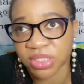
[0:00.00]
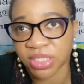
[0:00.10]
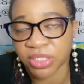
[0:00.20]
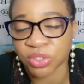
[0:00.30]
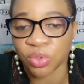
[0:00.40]

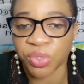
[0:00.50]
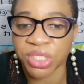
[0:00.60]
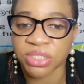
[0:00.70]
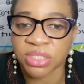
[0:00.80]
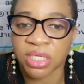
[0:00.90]
there's
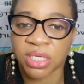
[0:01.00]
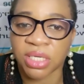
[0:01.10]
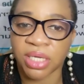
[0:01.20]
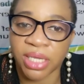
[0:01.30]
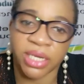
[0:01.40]
always
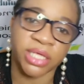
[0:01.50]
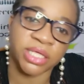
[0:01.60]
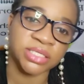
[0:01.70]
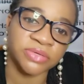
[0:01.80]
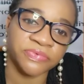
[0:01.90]
a
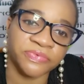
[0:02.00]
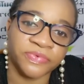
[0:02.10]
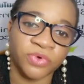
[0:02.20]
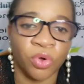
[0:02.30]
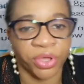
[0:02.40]

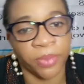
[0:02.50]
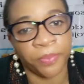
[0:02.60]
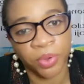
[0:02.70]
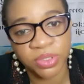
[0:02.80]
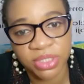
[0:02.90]
negative or a
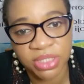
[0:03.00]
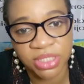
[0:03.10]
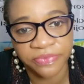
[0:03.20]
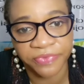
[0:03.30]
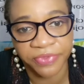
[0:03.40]

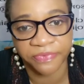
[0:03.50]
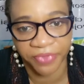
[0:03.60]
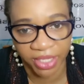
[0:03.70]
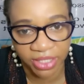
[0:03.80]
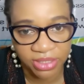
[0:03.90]
positive
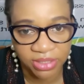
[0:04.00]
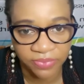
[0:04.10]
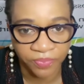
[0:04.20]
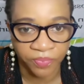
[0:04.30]
effect?